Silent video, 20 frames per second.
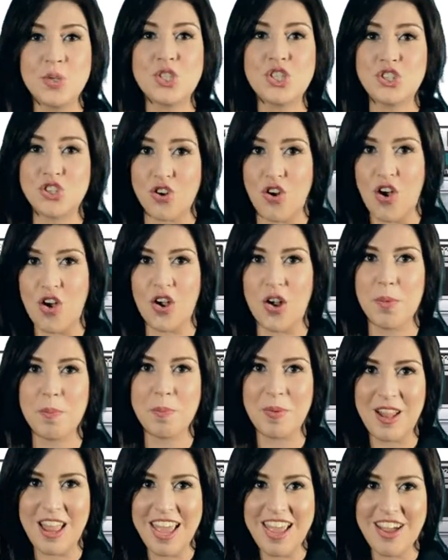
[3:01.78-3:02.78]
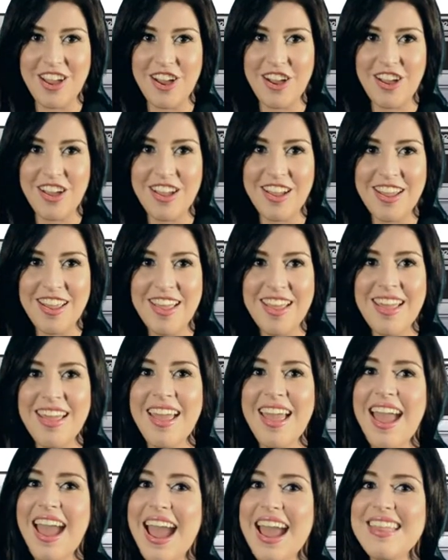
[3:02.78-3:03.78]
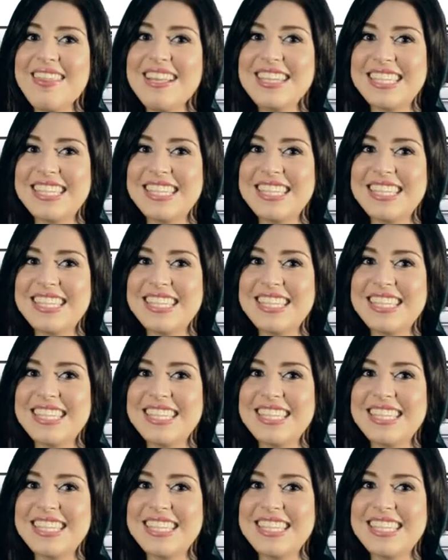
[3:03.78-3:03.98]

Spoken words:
stronger player. And